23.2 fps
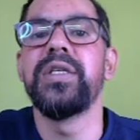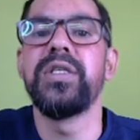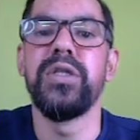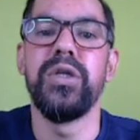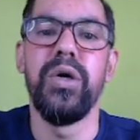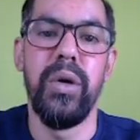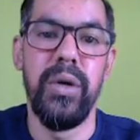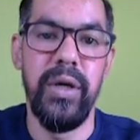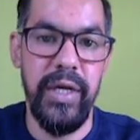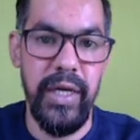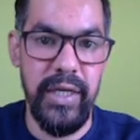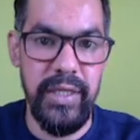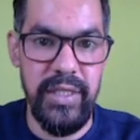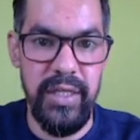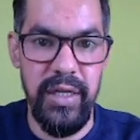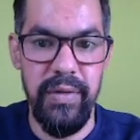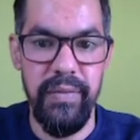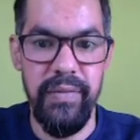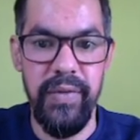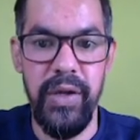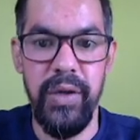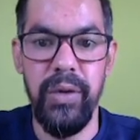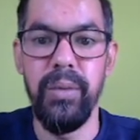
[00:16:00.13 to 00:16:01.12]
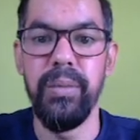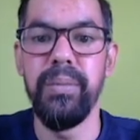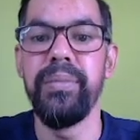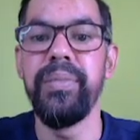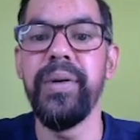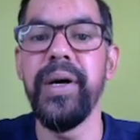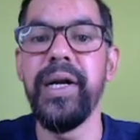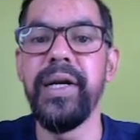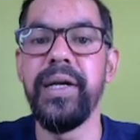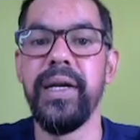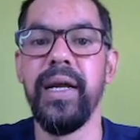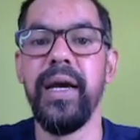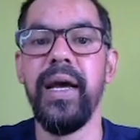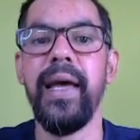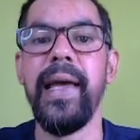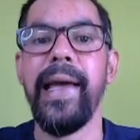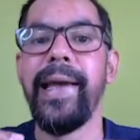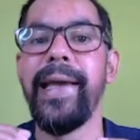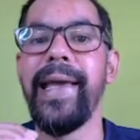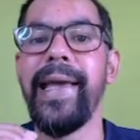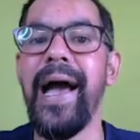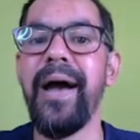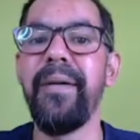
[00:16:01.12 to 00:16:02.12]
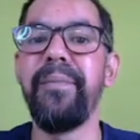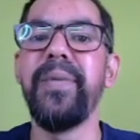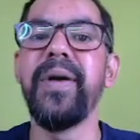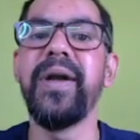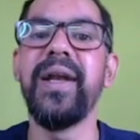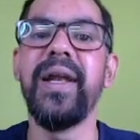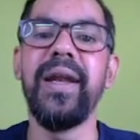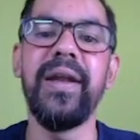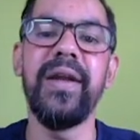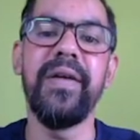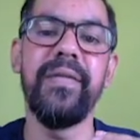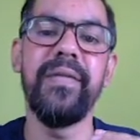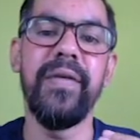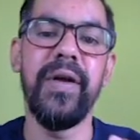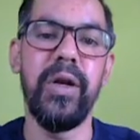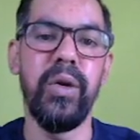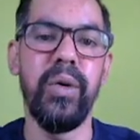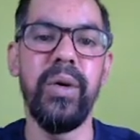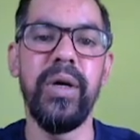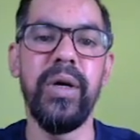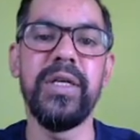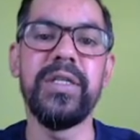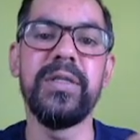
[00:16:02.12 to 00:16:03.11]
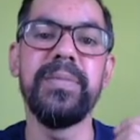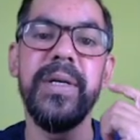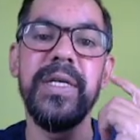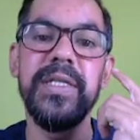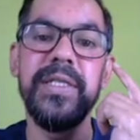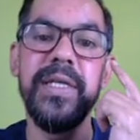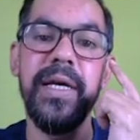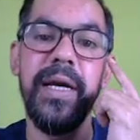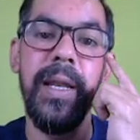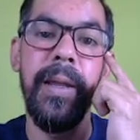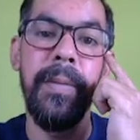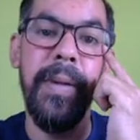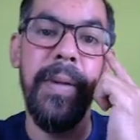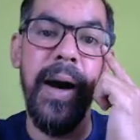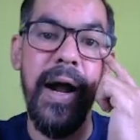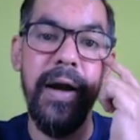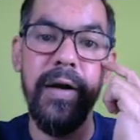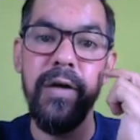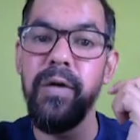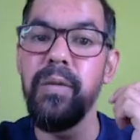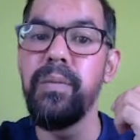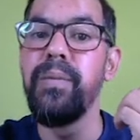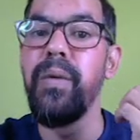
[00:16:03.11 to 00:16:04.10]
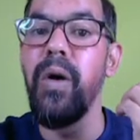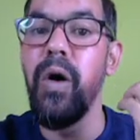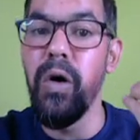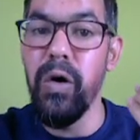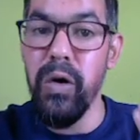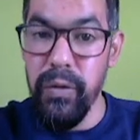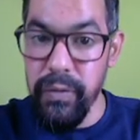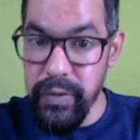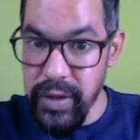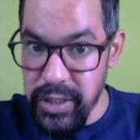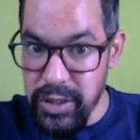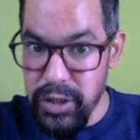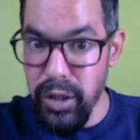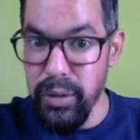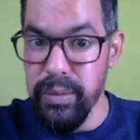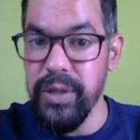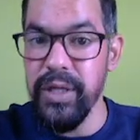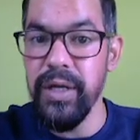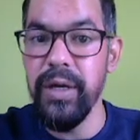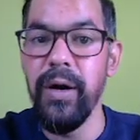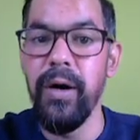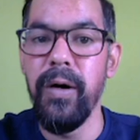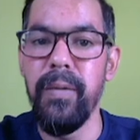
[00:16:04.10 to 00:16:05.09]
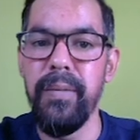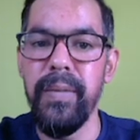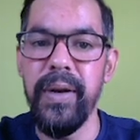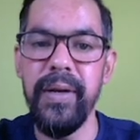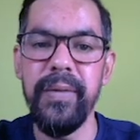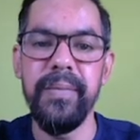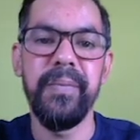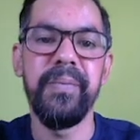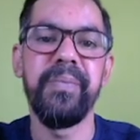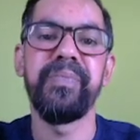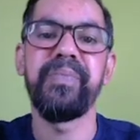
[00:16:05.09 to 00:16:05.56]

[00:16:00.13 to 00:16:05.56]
non-tax revenue. But capital revenue is basically part of borrowings of the government.